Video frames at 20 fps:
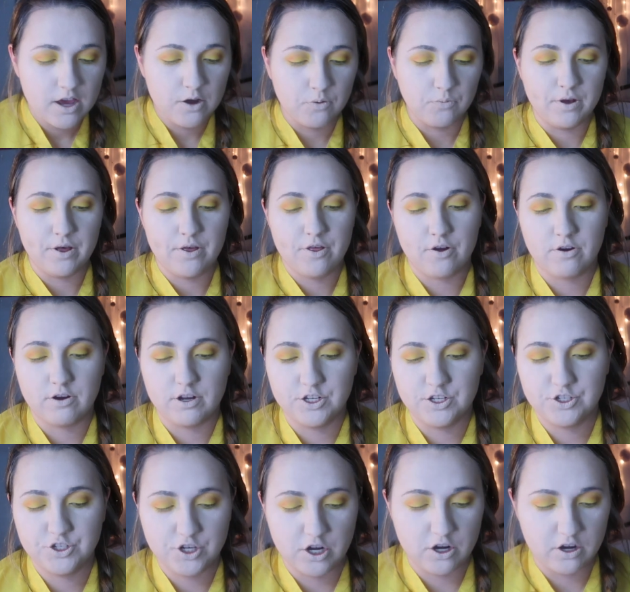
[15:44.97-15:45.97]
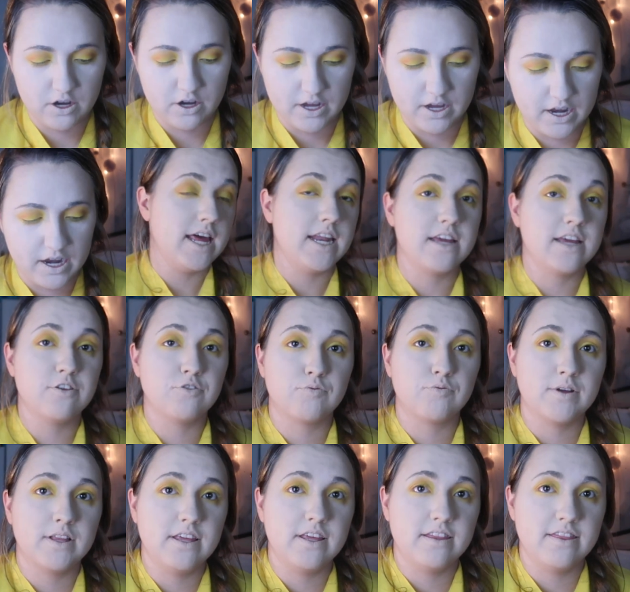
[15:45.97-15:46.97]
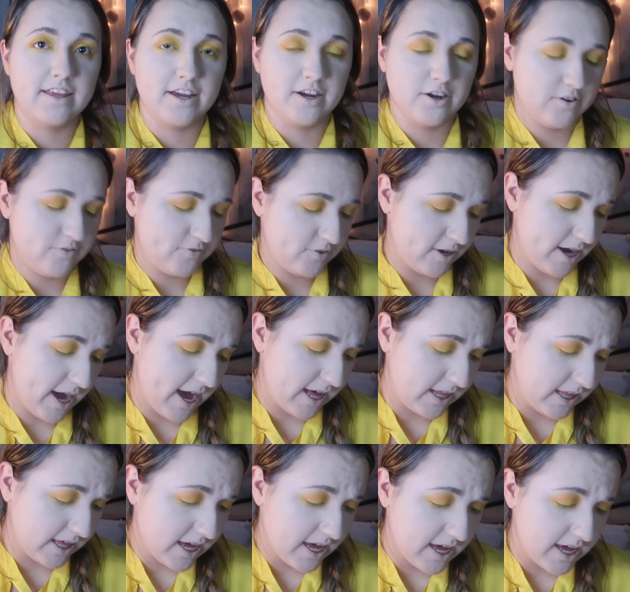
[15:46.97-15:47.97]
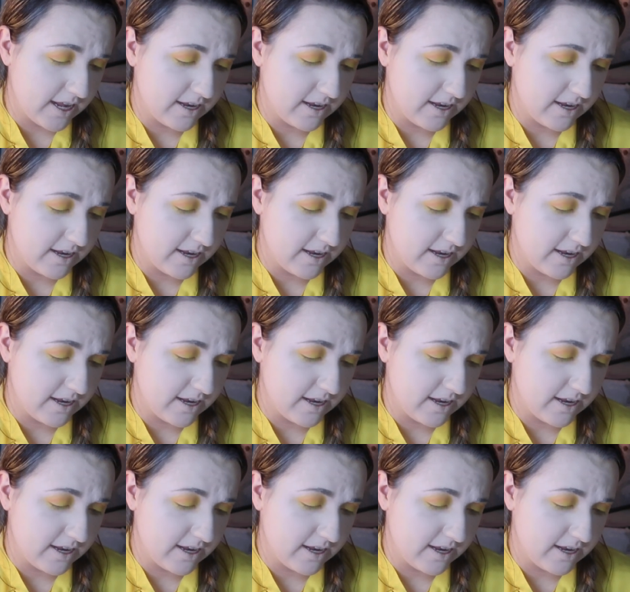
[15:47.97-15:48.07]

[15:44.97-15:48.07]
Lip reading: with her and Sean, and he's really there for Allie,